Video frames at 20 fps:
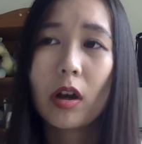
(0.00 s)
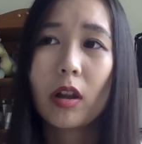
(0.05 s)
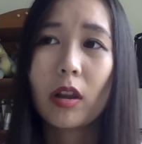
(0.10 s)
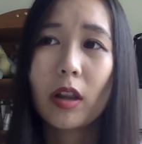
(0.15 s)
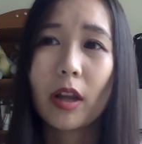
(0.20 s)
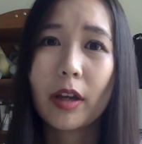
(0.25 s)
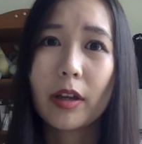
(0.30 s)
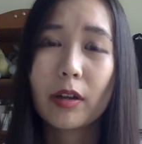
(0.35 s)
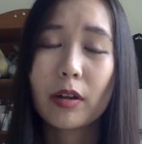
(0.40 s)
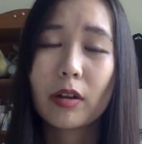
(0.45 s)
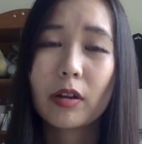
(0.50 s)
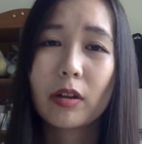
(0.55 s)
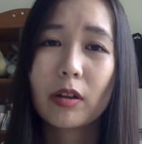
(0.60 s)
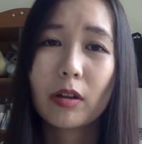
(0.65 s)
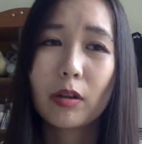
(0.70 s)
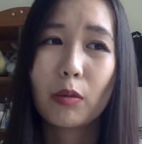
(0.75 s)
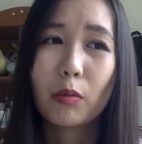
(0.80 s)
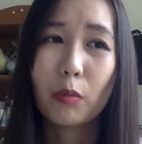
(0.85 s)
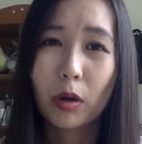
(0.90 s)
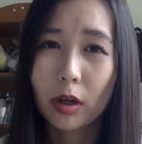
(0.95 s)
like,
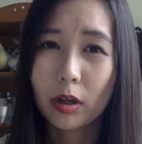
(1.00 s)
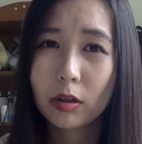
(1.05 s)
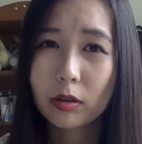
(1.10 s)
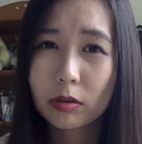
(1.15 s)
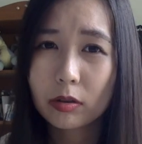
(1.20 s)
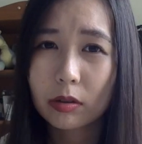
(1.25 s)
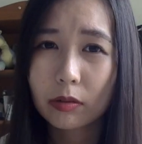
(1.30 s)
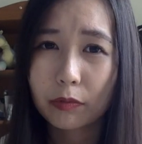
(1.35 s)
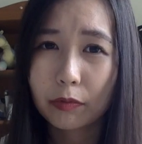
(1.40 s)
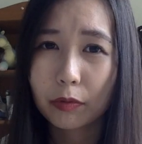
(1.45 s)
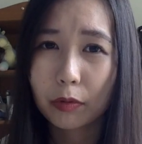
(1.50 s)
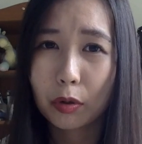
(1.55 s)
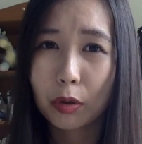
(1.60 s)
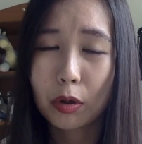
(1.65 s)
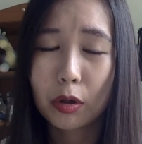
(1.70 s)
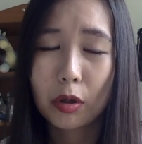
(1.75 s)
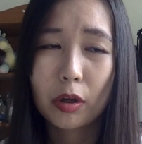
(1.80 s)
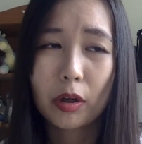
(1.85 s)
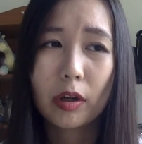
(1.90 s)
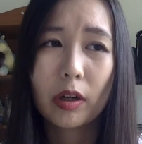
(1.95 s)
world
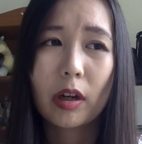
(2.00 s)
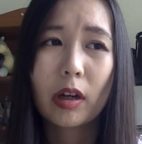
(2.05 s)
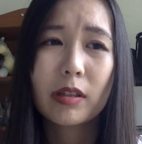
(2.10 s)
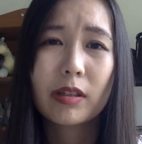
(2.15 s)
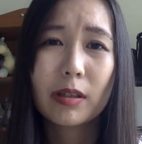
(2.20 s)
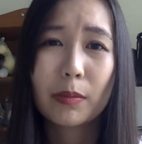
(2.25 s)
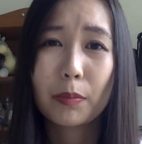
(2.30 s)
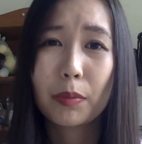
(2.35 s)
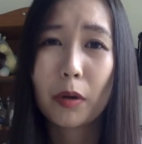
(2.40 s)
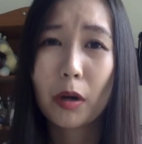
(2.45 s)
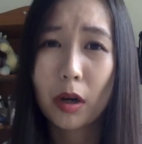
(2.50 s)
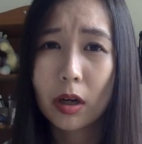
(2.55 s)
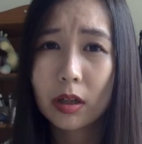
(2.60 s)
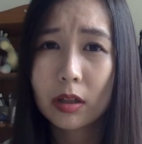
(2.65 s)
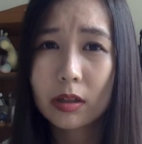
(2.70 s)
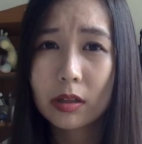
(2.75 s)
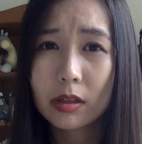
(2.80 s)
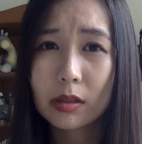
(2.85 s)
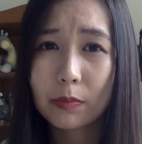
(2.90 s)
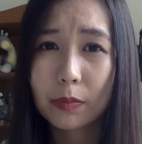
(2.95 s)
for
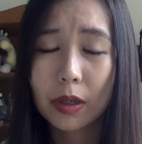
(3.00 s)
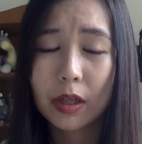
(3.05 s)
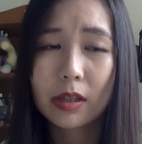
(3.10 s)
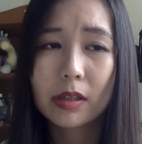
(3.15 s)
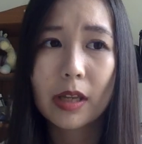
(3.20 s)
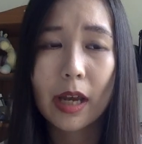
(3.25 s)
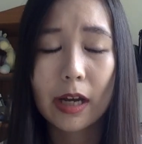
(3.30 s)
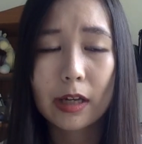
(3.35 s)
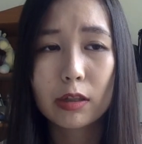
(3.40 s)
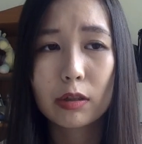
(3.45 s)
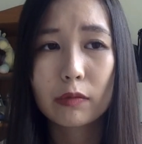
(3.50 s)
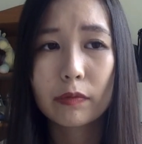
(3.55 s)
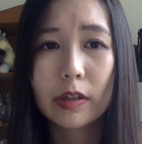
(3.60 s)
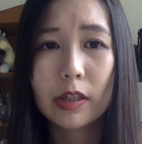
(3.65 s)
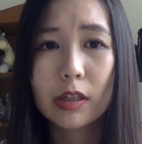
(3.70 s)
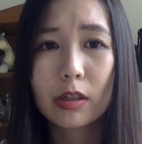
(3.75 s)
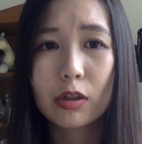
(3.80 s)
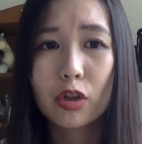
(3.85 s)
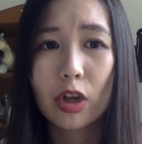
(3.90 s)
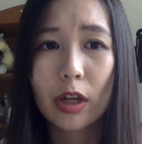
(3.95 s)
support because
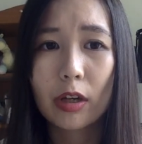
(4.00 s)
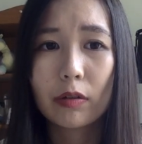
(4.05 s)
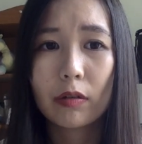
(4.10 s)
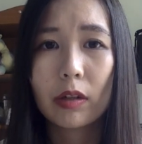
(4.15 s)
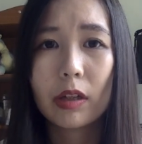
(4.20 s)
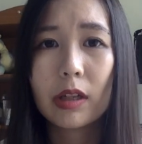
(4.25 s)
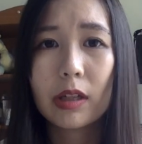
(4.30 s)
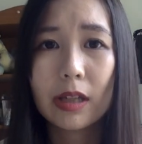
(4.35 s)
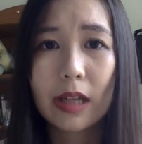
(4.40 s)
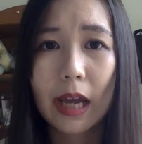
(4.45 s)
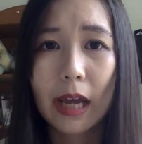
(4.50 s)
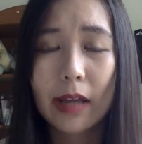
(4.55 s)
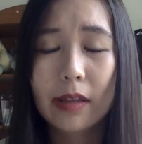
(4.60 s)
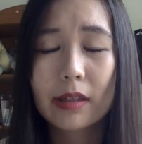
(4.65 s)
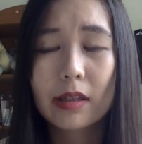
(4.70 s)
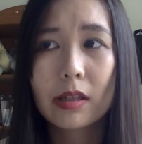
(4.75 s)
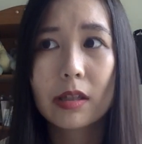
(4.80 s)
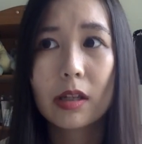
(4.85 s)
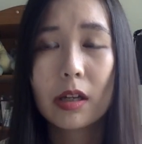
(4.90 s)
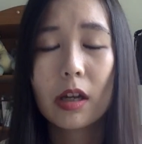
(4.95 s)
extroverts generally
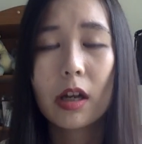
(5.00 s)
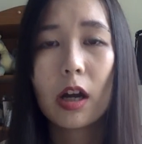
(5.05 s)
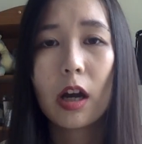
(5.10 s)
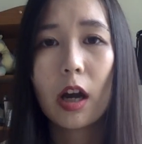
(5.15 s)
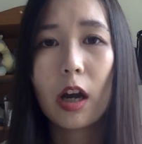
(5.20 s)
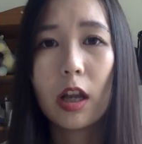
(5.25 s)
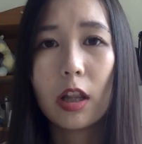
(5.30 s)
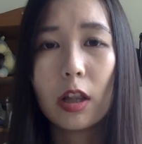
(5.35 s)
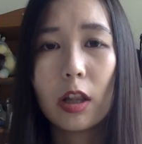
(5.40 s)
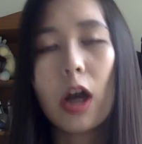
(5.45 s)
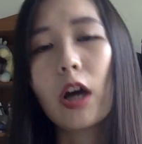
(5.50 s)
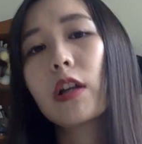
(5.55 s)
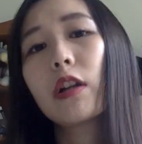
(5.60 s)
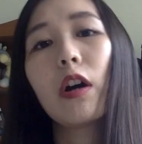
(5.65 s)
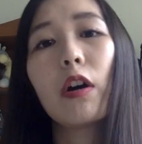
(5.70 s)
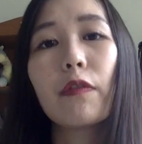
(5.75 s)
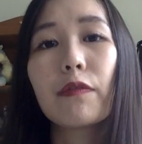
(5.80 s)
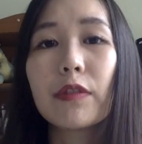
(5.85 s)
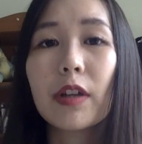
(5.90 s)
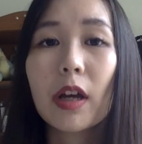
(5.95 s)
get a lot
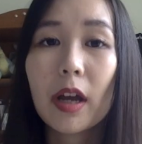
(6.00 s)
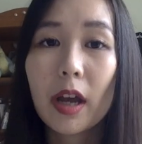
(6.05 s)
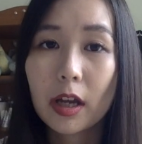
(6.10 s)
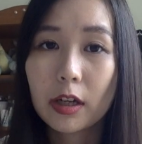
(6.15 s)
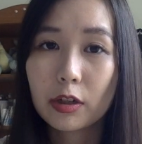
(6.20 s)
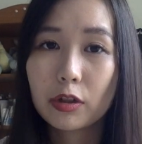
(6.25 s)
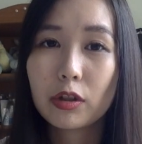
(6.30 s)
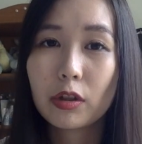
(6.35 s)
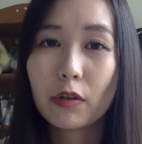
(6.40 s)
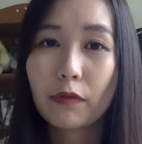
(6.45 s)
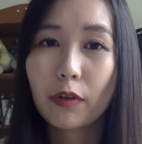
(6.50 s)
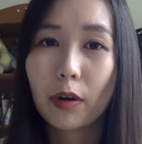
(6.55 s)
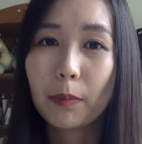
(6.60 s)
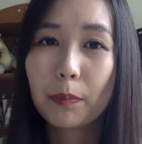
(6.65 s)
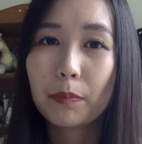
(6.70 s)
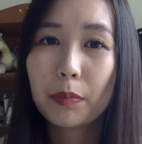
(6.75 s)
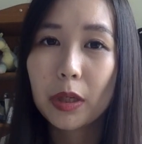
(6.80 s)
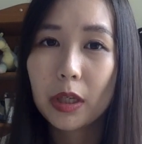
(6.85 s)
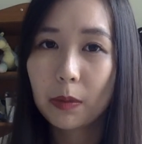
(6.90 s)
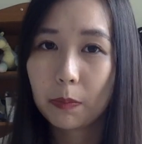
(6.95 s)
of their energy
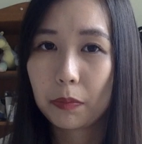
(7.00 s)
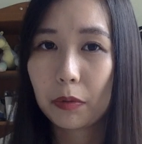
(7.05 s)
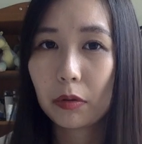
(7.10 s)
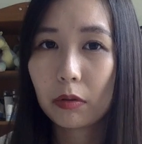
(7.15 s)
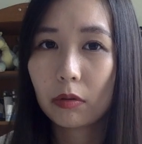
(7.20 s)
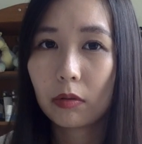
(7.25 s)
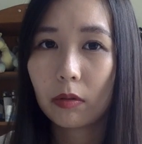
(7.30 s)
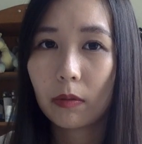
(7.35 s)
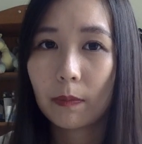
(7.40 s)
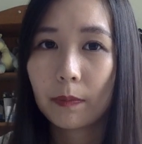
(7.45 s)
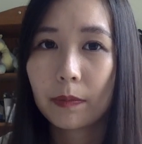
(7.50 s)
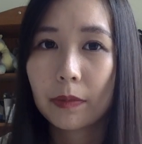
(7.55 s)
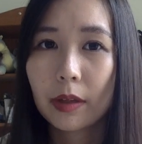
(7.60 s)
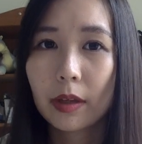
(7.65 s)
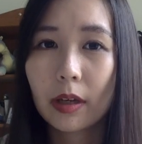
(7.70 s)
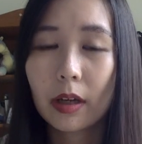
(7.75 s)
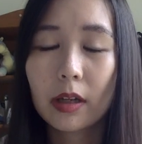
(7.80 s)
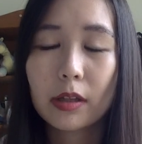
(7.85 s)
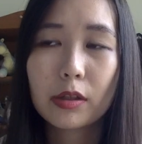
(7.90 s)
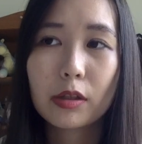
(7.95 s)
from people
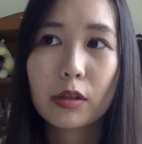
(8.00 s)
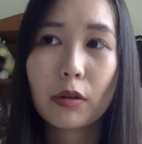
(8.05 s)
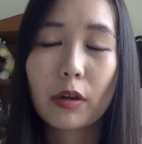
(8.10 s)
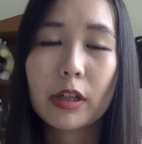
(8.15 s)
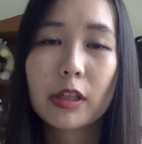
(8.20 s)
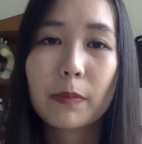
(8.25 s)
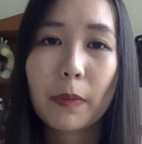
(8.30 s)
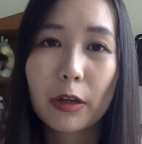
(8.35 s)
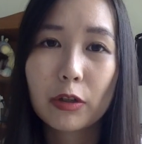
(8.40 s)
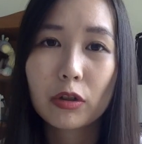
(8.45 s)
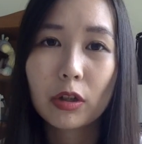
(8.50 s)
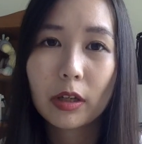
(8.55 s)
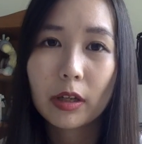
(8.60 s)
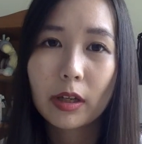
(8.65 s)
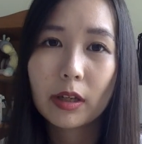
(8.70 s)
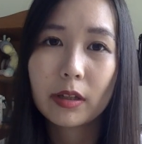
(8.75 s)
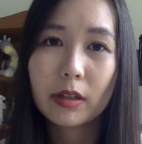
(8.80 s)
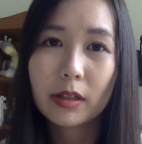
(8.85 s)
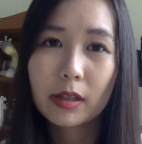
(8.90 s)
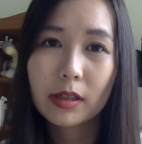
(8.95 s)
and so
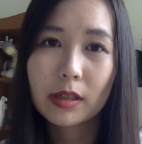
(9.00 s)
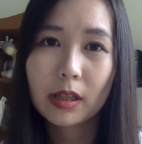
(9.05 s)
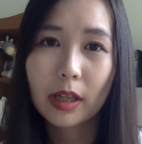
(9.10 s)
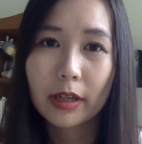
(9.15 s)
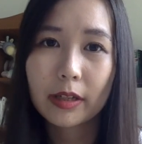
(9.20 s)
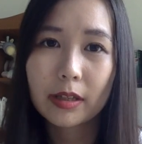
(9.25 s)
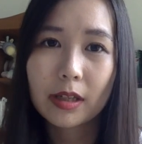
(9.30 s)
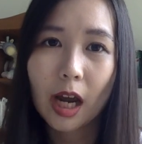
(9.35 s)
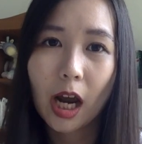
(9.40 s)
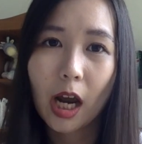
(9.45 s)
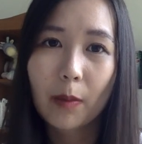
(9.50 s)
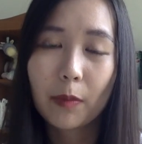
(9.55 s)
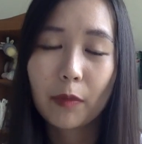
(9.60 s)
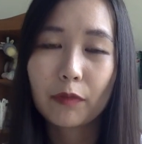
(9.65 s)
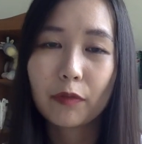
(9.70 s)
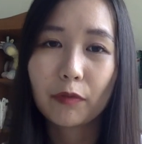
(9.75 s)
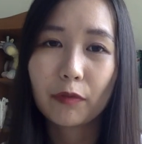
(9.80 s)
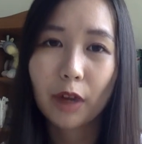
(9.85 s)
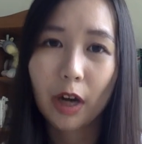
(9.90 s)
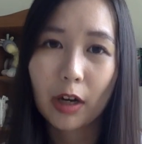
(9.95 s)
especially in this like time
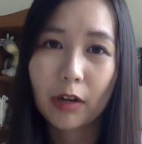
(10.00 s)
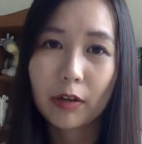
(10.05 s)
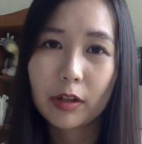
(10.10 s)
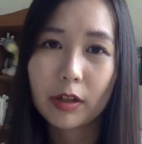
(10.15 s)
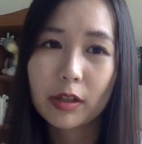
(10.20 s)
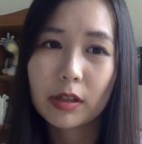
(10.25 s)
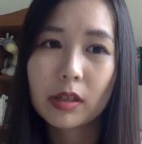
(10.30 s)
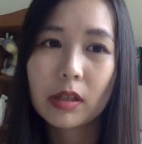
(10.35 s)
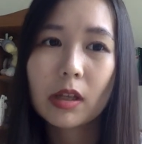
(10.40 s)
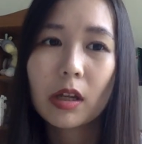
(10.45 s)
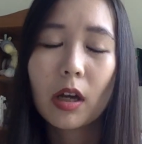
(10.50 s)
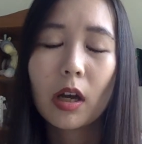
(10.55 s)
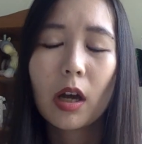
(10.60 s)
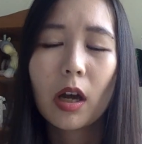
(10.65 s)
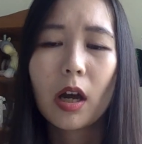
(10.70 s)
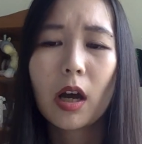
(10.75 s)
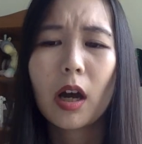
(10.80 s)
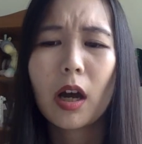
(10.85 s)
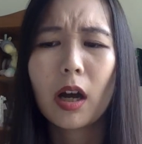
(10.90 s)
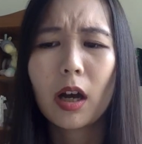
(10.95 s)
of the virus
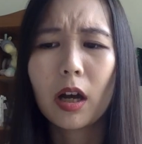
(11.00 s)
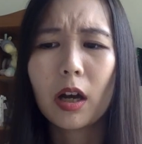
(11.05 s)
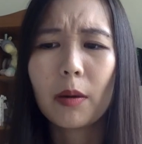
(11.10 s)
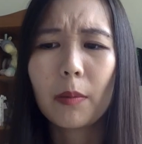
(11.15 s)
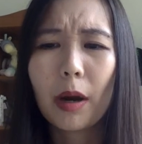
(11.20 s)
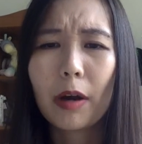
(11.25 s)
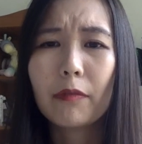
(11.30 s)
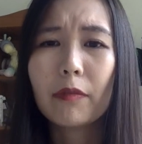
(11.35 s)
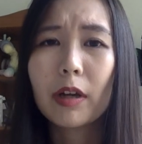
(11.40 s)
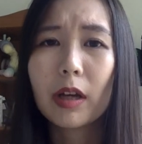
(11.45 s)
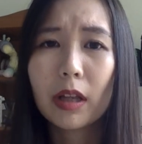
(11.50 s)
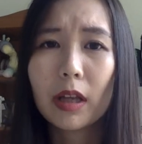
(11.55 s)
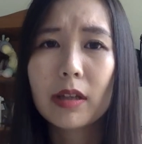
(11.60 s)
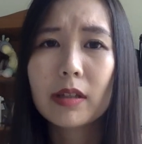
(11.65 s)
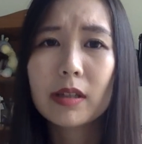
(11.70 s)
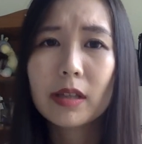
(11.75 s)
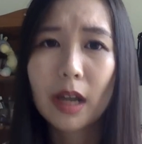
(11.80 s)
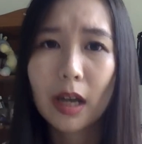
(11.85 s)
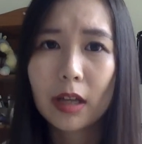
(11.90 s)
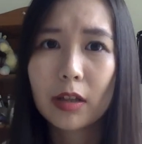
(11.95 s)
um, i
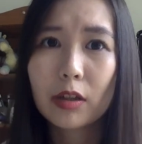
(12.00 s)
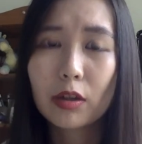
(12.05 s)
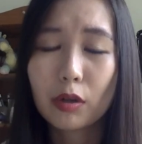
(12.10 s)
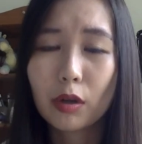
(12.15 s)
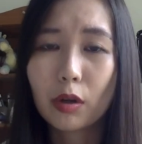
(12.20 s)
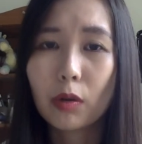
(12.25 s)
realized that you